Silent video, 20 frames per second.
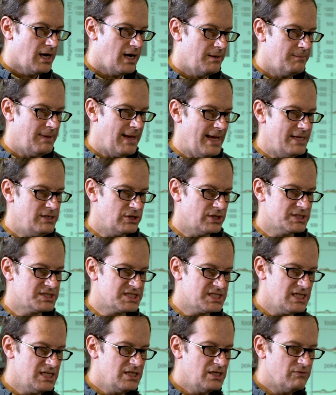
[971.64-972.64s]
And you can
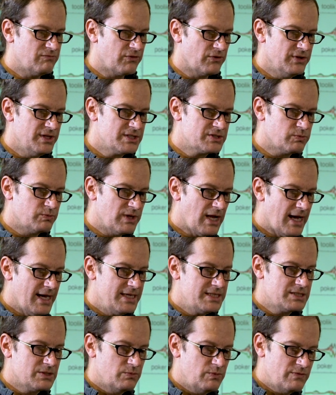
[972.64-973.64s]
see for this
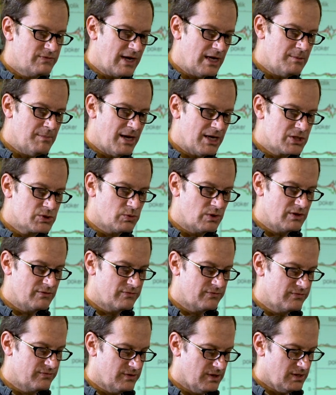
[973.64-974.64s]
night, we've got about a
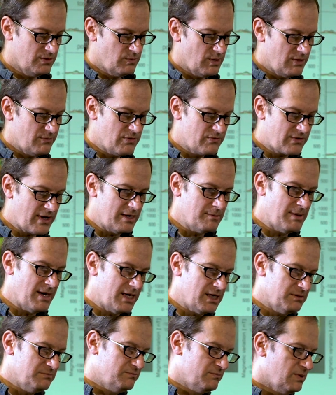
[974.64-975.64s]

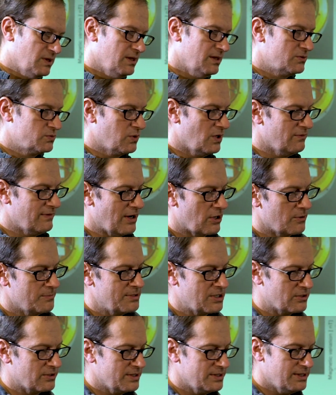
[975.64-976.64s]
12-hour
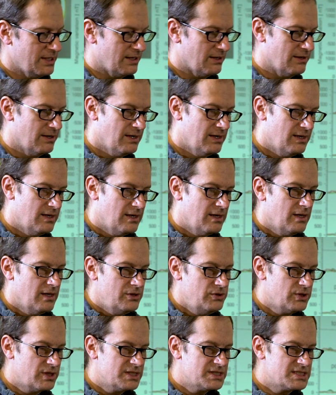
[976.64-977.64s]
period there.
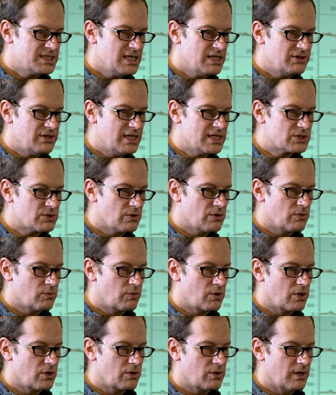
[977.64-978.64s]
You can see things
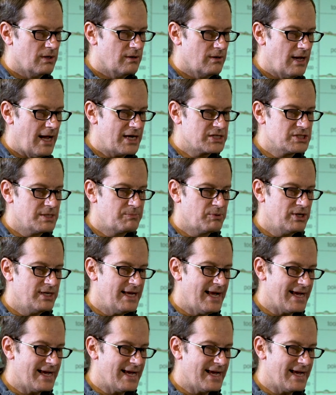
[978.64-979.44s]
were actually pretty